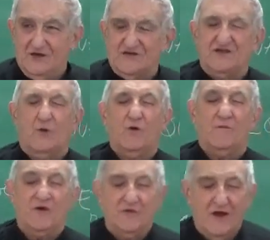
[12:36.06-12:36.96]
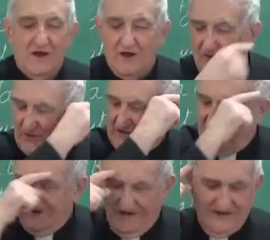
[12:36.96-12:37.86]
You see a woman with
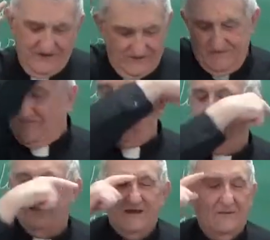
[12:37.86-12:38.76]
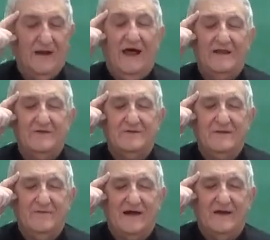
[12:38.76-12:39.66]
a blinded
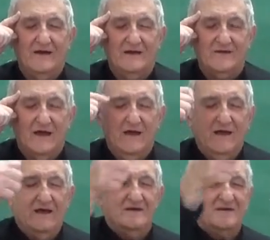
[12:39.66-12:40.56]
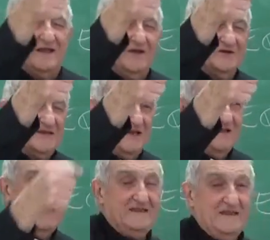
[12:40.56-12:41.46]
by a scale.
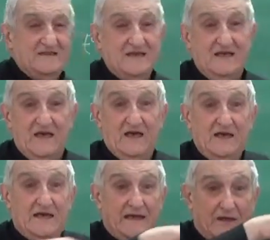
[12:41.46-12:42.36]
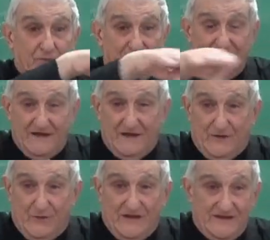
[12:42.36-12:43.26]
That is
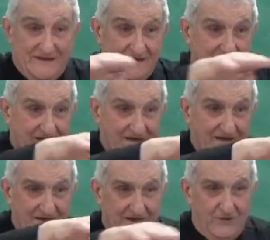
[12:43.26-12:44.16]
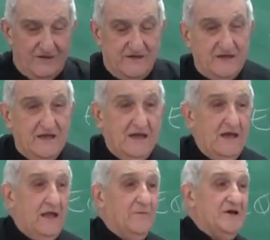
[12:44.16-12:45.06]
equality. Huh? Equality.
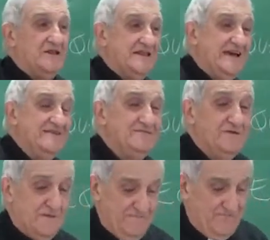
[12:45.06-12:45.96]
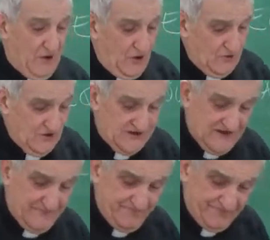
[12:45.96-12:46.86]
But can we all the
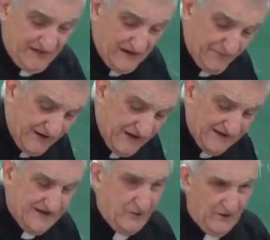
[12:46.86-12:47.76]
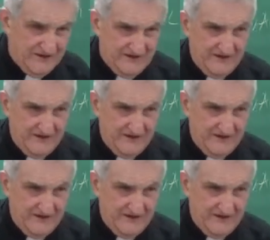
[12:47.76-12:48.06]
time apply equality?